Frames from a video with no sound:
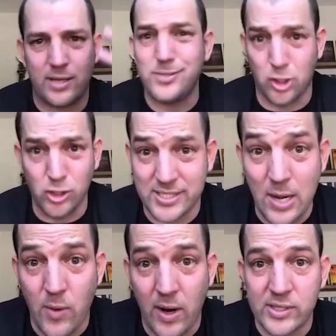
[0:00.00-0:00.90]
He's a good
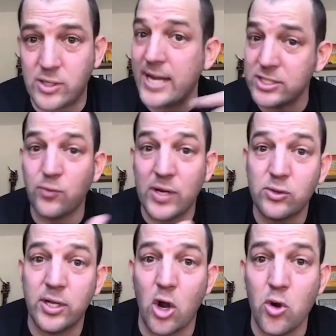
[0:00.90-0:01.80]
statewide wrestler. He actually
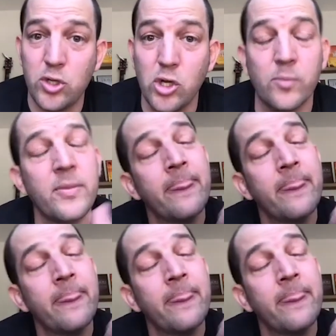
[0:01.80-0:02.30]
wrestled at OU.